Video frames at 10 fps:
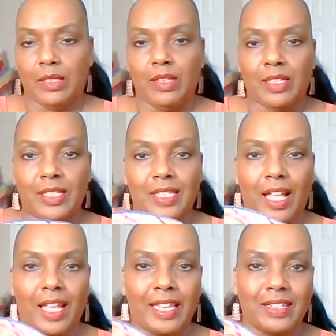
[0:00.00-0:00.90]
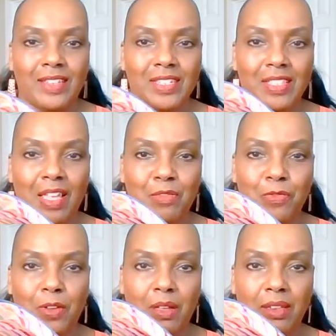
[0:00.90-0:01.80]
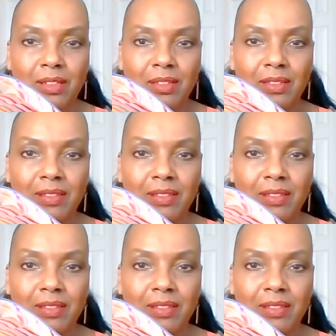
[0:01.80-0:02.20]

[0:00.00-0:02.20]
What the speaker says: Look inside. Isn't that fun?